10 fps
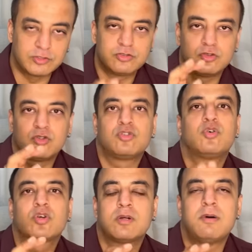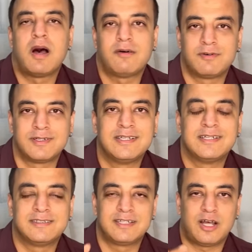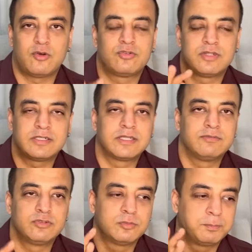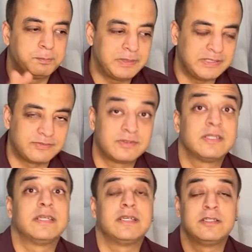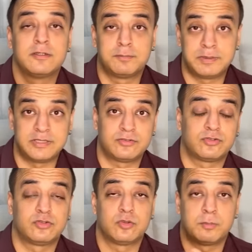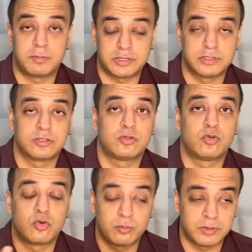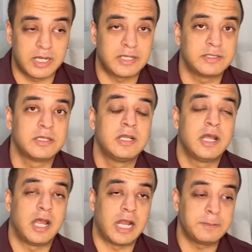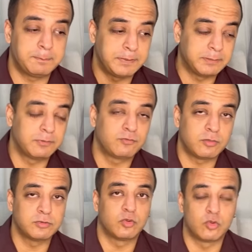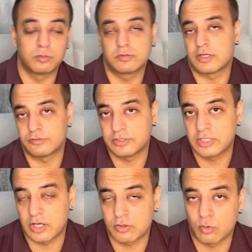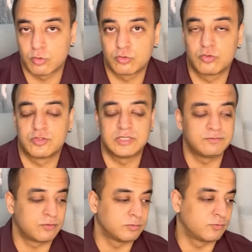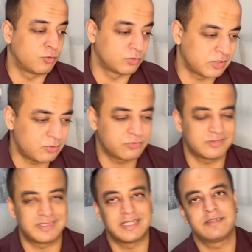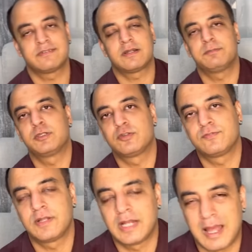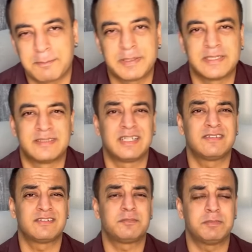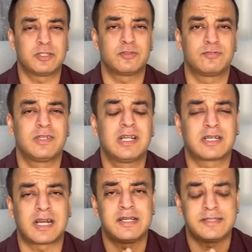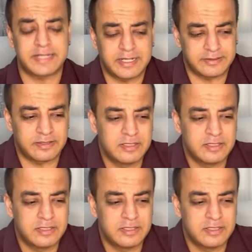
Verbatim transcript: is your Sukha Bhava, the house that gives you peace inner peace, your mother, homeland, and people from your home country are also seen from the fourth house. Things that make you feel happy, things that make you feel content,